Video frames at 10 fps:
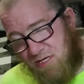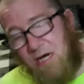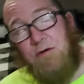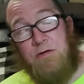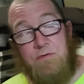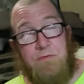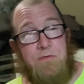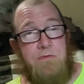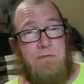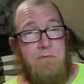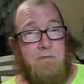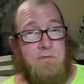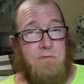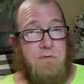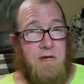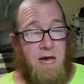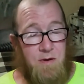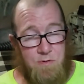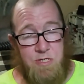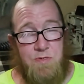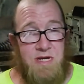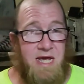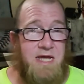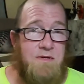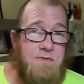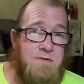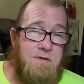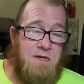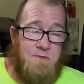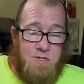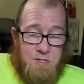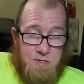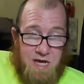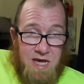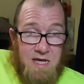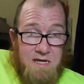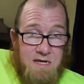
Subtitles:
tell you what you can handle and what you can't.